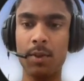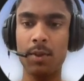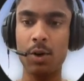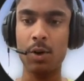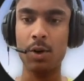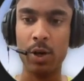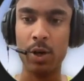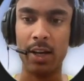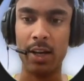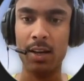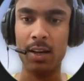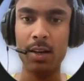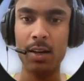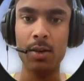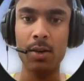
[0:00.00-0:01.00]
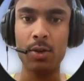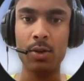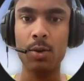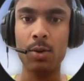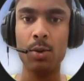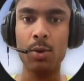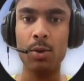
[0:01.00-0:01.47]
Okay,
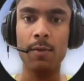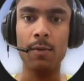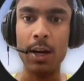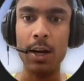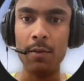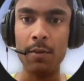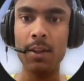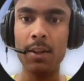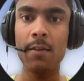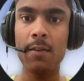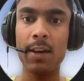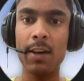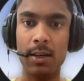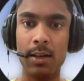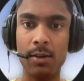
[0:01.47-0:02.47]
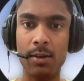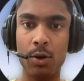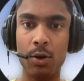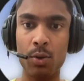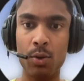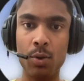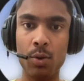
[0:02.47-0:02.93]
so one of the ways
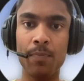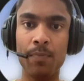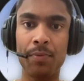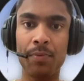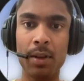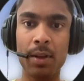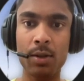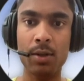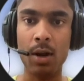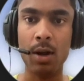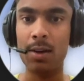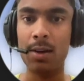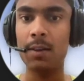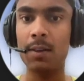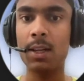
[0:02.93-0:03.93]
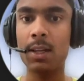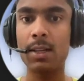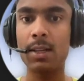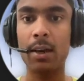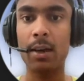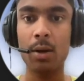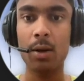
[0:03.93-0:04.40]
to solve the
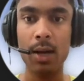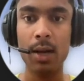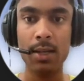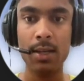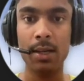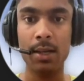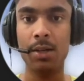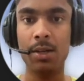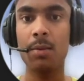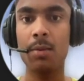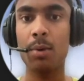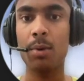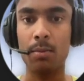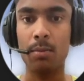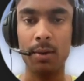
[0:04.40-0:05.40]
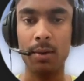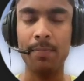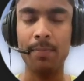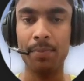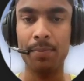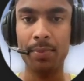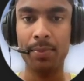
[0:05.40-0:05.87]
synchronization problem
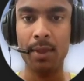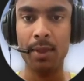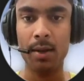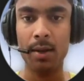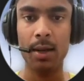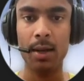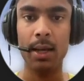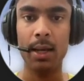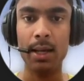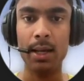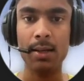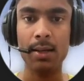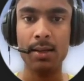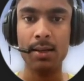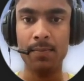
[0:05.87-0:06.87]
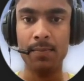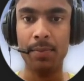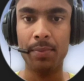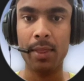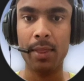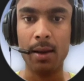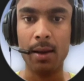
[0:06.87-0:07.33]
is
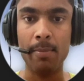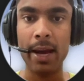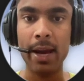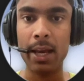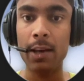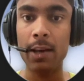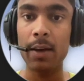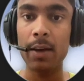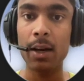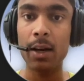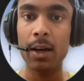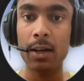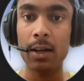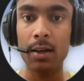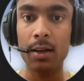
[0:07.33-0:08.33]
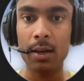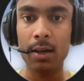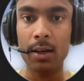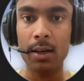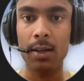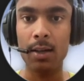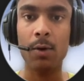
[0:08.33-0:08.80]
by giving a
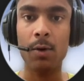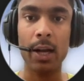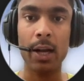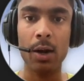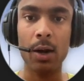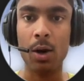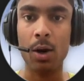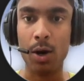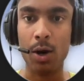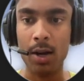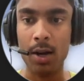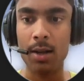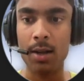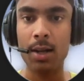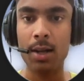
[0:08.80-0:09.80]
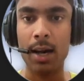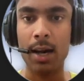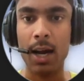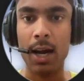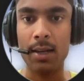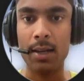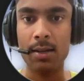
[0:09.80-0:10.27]
what I call
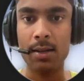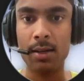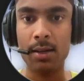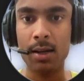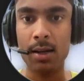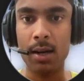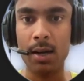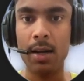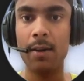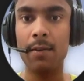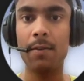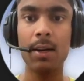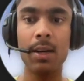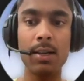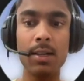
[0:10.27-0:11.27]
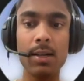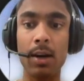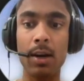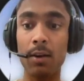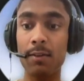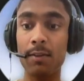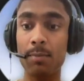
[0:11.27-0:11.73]
as a different
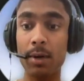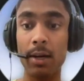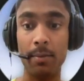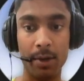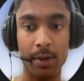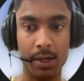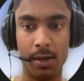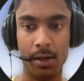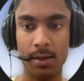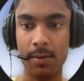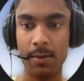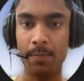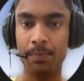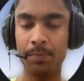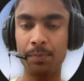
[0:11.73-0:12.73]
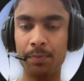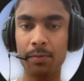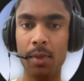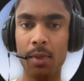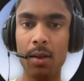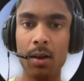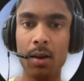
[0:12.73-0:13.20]
set of permissions.
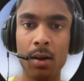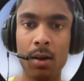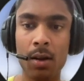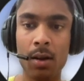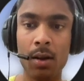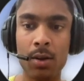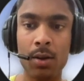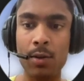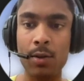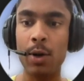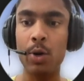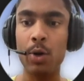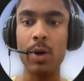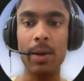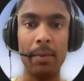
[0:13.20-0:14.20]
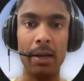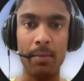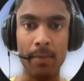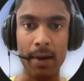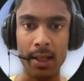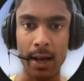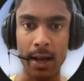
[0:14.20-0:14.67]
So what do I
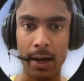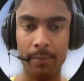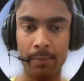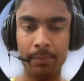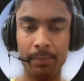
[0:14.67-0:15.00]
mean by that?